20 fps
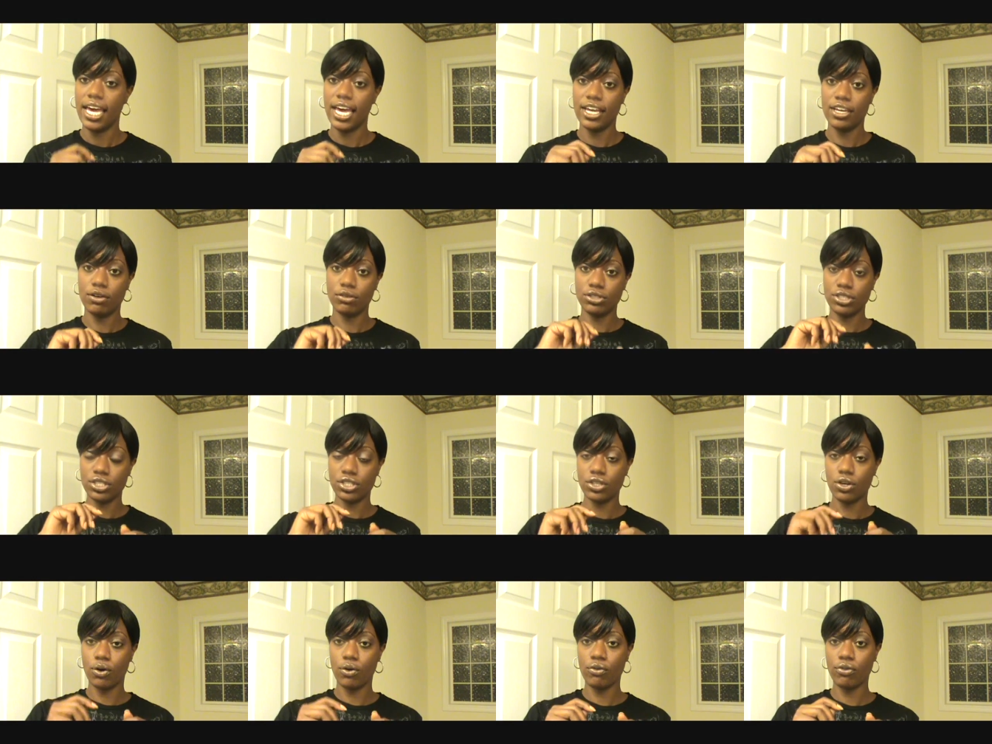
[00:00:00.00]
And you'll
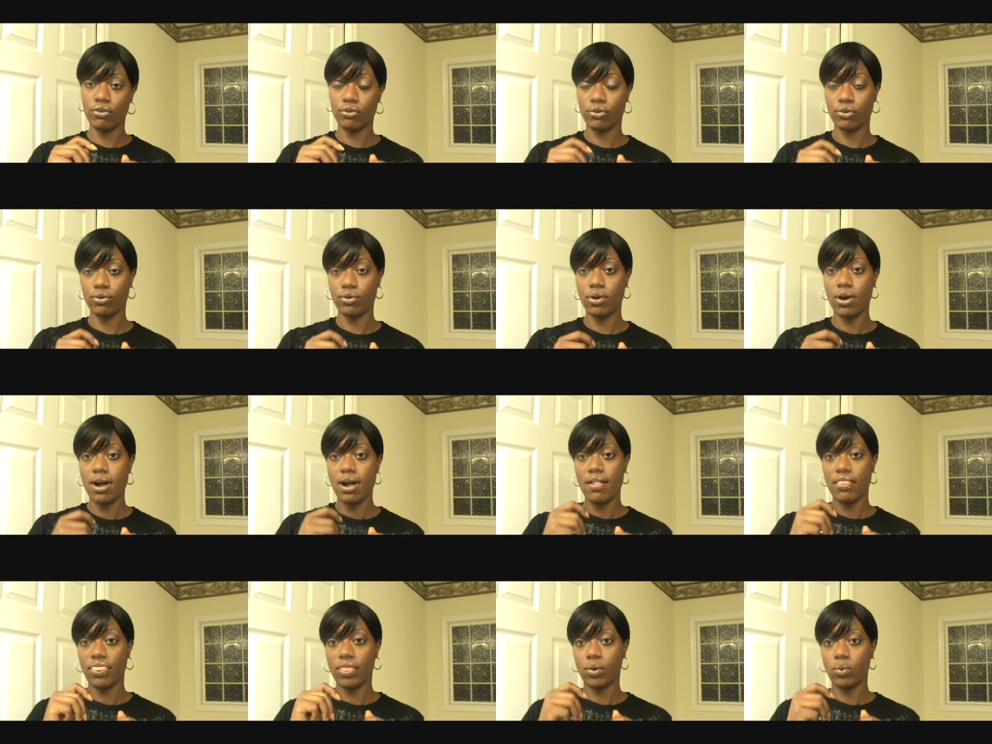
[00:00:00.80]
just go through
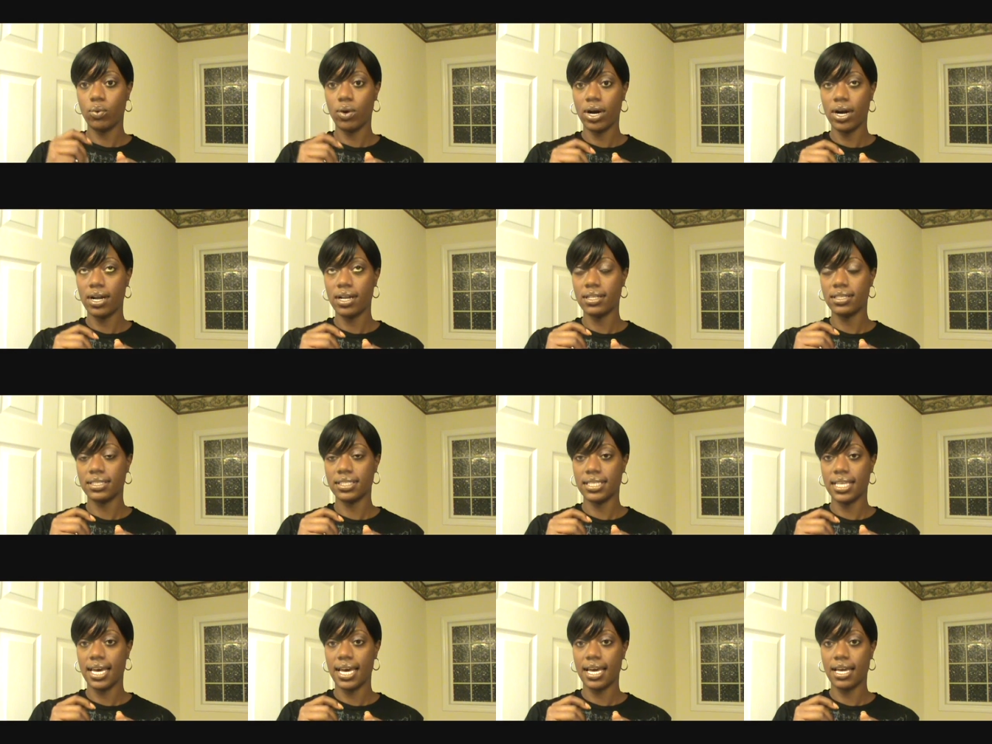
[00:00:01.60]
the
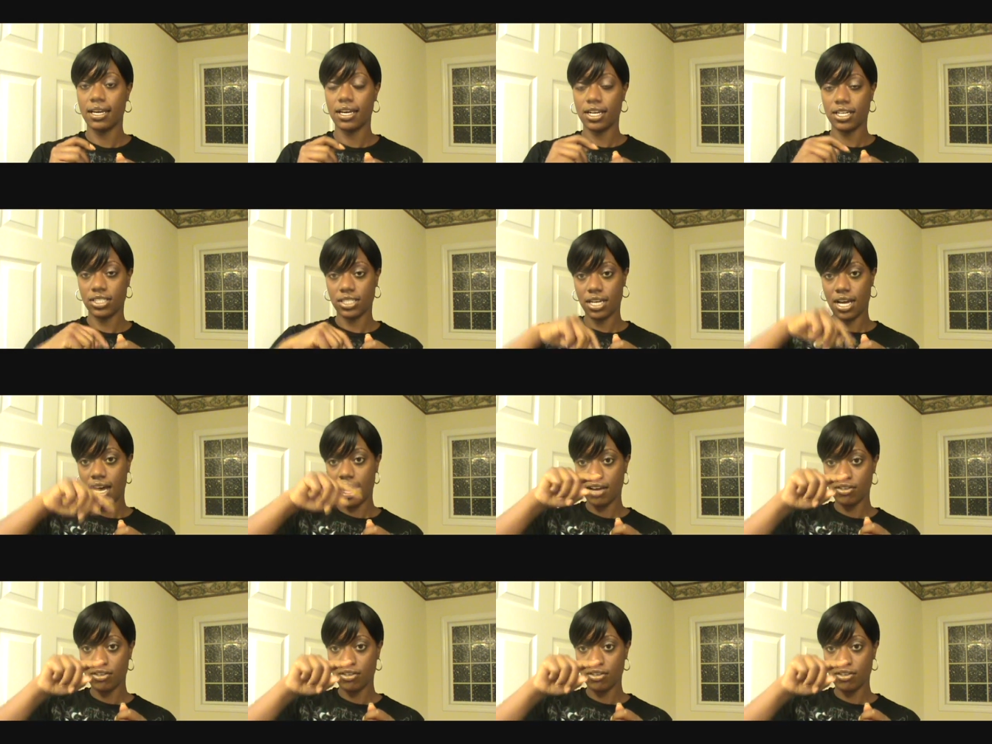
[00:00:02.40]
ones that, because